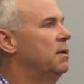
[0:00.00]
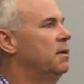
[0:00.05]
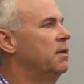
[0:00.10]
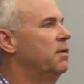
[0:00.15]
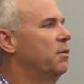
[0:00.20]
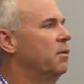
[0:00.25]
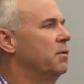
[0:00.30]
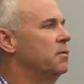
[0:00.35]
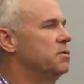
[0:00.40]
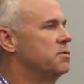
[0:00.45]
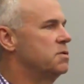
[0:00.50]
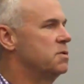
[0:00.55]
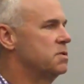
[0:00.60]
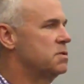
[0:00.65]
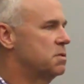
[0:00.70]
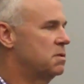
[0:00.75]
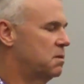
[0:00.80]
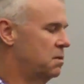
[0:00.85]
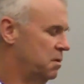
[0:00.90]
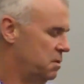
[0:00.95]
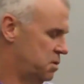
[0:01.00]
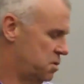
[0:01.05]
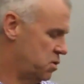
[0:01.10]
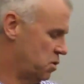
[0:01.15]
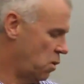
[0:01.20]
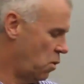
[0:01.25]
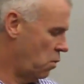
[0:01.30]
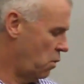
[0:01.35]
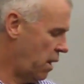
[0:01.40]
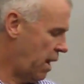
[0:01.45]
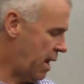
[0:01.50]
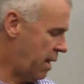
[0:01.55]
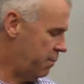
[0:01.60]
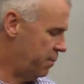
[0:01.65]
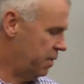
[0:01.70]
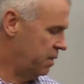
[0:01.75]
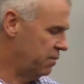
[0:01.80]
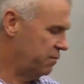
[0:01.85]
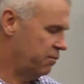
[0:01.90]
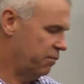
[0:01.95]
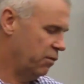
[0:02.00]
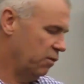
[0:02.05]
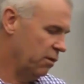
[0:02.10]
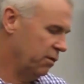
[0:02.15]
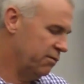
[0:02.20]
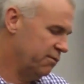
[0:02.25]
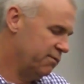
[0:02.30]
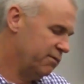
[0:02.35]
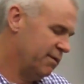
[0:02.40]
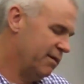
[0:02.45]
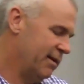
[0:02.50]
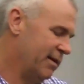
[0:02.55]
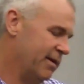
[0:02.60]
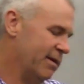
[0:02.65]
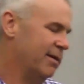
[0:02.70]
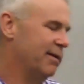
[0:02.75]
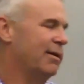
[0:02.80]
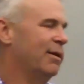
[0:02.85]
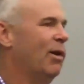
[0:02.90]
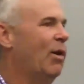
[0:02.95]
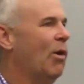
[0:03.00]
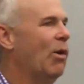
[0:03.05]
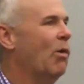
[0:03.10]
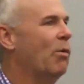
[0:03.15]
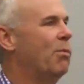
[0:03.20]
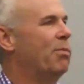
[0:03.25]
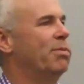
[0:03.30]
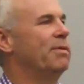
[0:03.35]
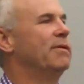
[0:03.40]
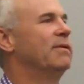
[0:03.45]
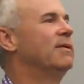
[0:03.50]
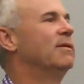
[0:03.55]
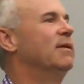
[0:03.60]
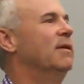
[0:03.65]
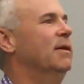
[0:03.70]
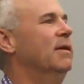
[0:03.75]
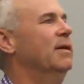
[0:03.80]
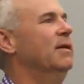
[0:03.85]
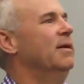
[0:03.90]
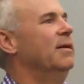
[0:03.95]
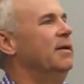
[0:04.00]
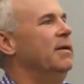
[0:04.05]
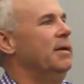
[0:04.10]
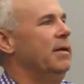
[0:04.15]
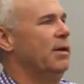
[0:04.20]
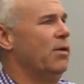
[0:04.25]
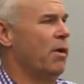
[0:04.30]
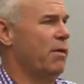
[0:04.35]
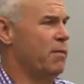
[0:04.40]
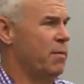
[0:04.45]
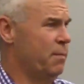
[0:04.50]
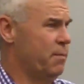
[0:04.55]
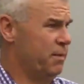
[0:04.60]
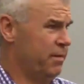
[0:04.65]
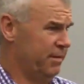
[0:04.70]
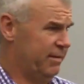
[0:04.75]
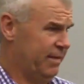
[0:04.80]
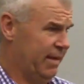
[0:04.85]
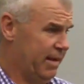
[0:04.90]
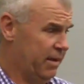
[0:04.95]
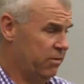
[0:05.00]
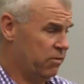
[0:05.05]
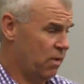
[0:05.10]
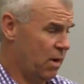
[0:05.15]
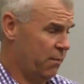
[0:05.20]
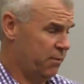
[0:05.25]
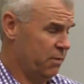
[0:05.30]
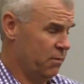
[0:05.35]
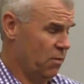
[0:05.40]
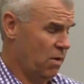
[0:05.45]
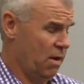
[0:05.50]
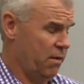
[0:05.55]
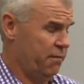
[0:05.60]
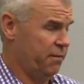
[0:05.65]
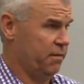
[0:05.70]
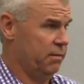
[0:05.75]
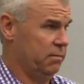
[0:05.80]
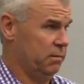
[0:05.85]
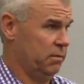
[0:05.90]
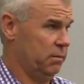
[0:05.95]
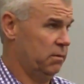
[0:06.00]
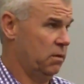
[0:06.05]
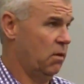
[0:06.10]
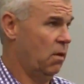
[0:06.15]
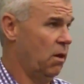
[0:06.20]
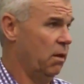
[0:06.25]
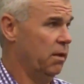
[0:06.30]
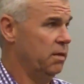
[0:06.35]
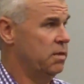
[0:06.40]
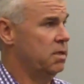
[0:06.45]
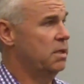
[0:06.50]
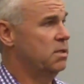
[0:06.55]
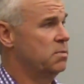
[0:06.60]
You know, I was just so happy and full of uh, hope. And, you know, I remember the day I dropped him off at college.